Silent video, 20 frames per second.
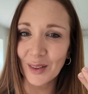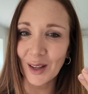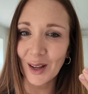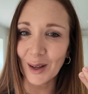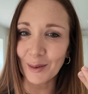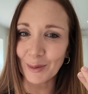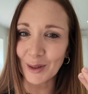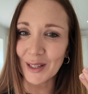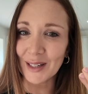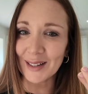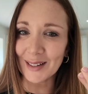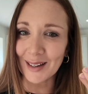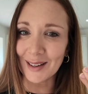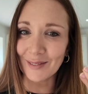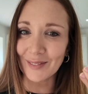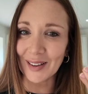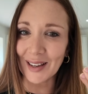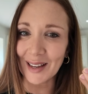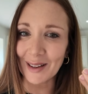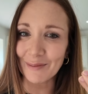I'm going to
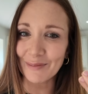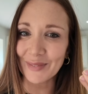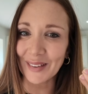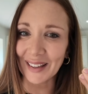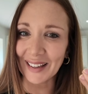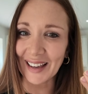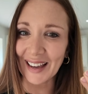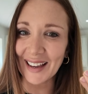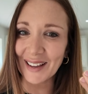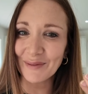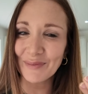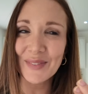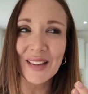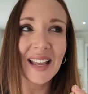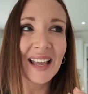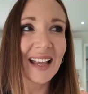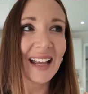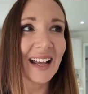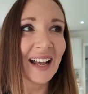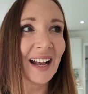love it, okay?
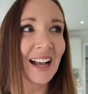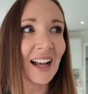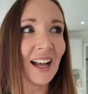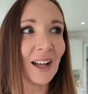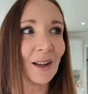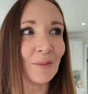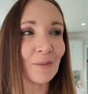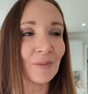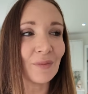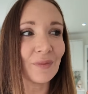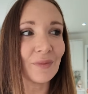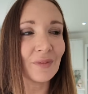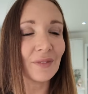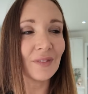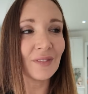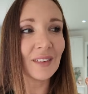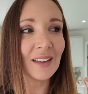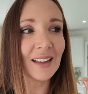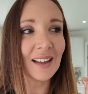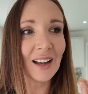And
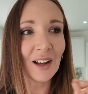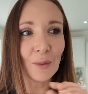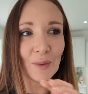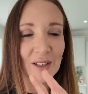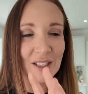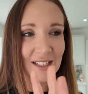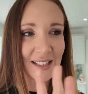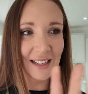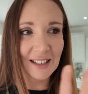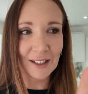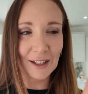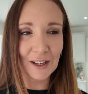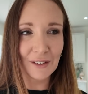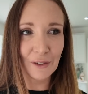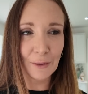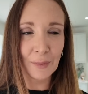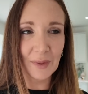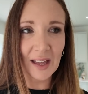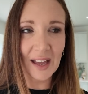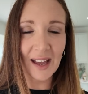we're just going to go
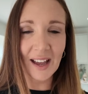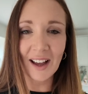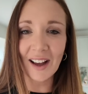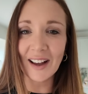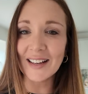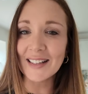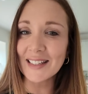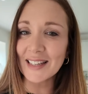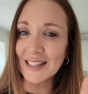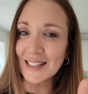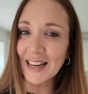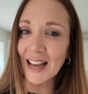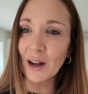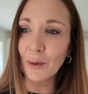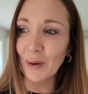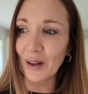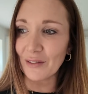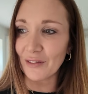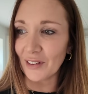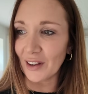from there. I did,
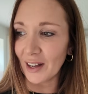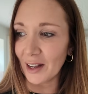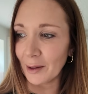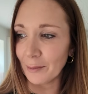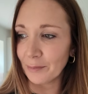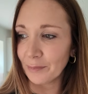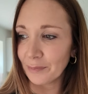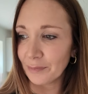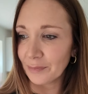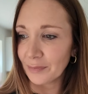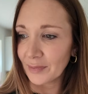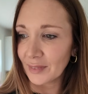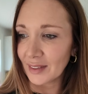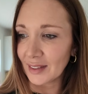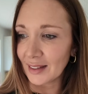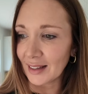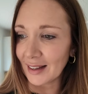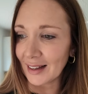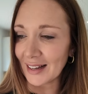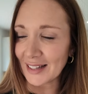however,
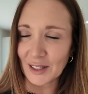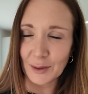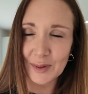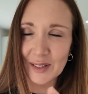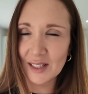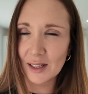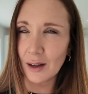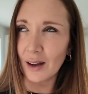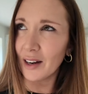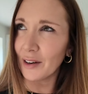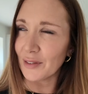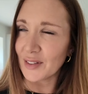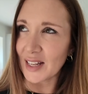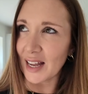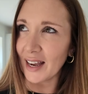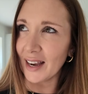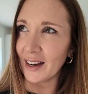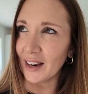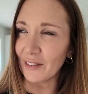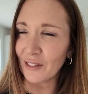as I was kind of
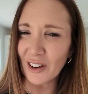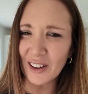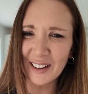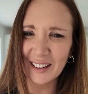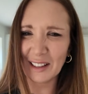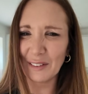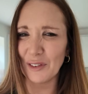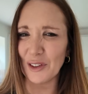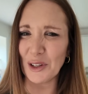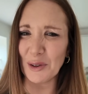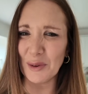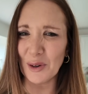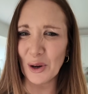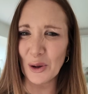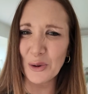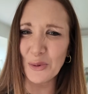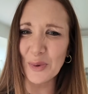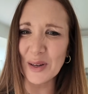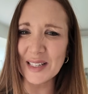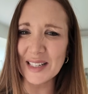saying, I've kind of given you a
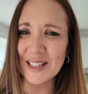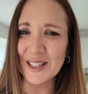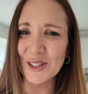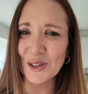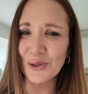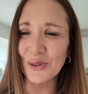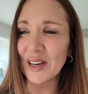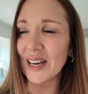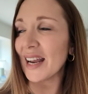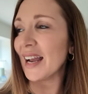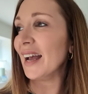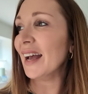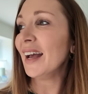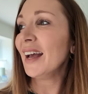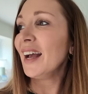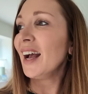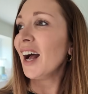long-winded story here.